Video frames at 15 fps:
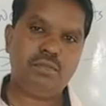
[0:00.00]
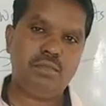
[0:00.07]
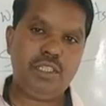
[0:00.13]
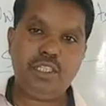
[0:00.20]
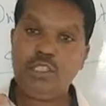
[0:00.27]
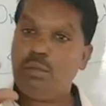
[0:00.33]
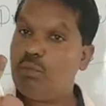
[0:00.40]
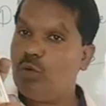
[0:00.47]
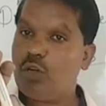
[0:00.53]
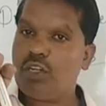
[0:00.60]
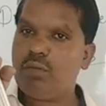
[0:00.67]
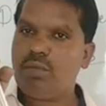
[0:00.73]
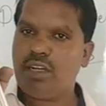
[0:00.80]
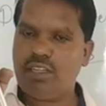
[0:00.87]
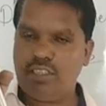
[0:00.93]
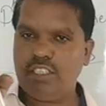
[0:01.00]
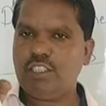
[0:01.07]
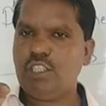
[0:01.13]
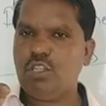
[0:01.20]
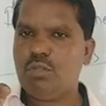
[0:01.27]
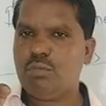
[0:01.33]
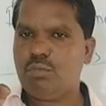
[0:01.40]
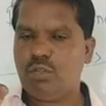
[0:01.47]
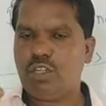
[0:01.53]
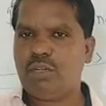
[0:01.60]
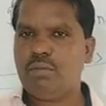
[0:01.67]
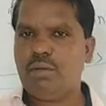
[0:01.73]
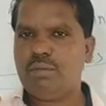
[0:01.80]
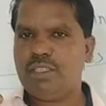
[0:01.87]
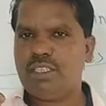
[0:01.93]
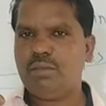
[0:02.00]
In the Purnima, yes or no? Purnima